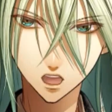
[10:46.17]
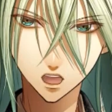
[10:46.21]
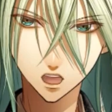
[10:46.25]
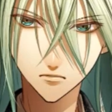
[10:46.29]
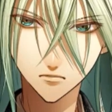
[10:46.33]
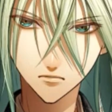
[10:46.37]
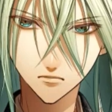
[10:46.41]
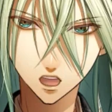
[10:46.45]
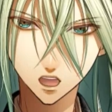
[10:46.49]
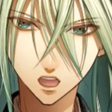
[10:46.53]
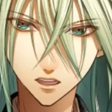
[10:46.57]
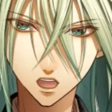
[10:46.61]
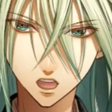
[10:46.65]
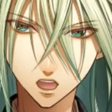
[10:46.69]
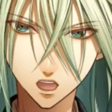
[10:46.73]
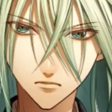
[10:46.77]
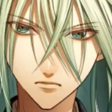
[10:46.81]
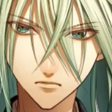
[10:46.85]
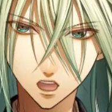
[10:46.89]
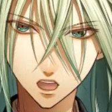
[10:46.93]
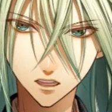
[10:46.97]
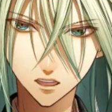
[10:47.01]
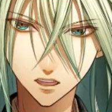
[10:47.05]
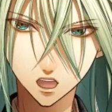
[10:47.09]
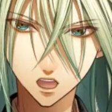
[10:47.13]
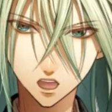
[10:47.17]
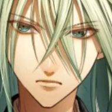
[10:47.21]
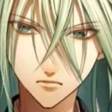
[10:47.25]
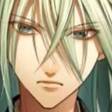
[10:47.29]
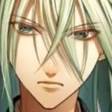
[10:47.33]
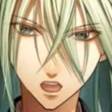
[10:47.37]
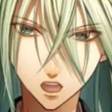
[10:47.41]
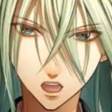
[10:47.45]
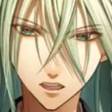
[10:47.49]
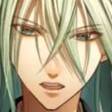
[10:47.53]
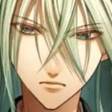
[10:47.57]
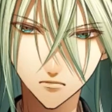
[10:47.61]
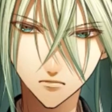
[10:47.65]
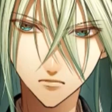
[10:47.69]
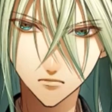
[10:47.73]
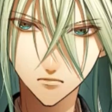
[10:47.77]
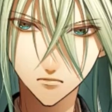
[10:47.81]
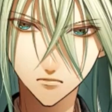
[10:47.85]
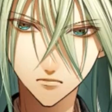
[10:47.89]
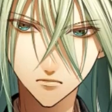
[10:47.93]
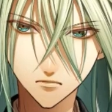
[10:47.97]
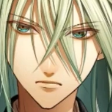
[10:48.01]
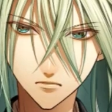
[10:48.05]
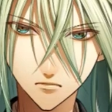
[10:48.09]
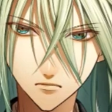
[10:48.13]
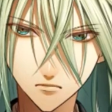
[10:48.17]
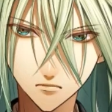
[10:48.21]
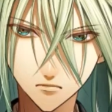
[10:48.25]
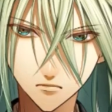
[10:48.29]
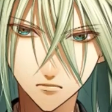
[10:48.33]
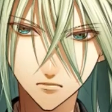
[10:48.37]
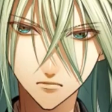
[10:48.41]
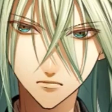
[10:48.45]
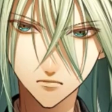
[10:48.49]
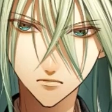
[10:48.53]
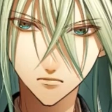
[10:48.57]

or you'll be buried under a pile of bananas,